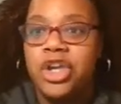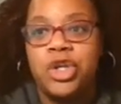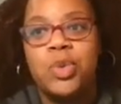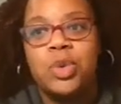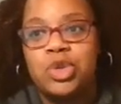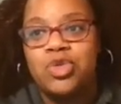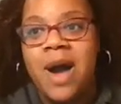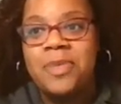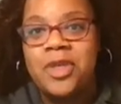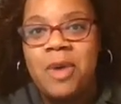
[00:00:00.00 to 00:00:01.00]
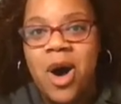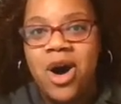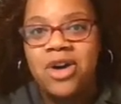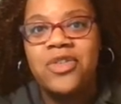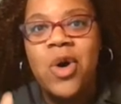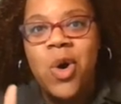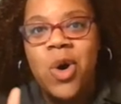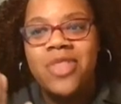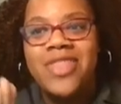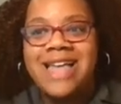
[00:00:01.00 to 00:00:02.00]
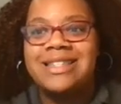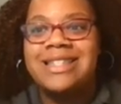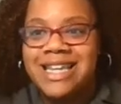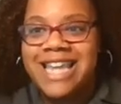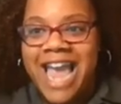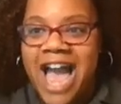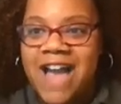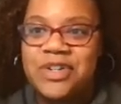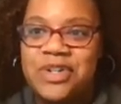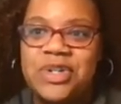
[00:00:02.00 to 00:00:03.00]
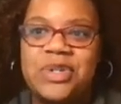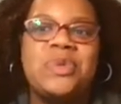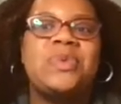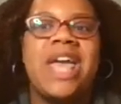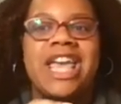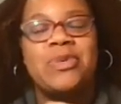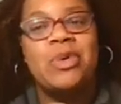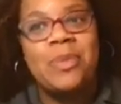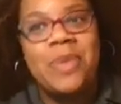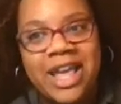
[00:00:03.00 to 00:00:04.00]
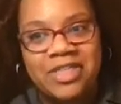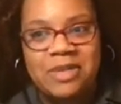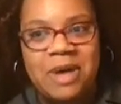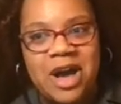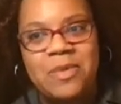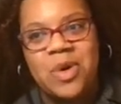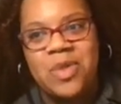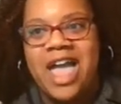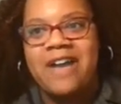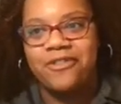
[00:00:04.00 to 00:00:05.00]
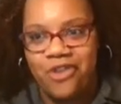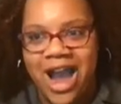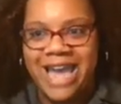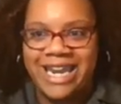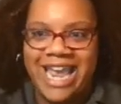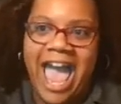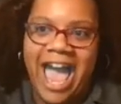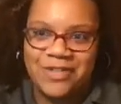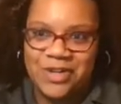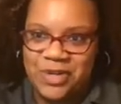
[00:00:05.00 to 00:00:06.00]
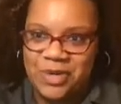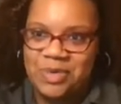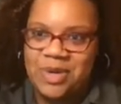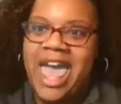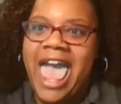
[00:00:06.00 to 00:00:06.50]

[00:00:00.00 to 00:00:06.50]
you will drop them off on that Sunday afternoon and you will pick them up on that Friday afternoon.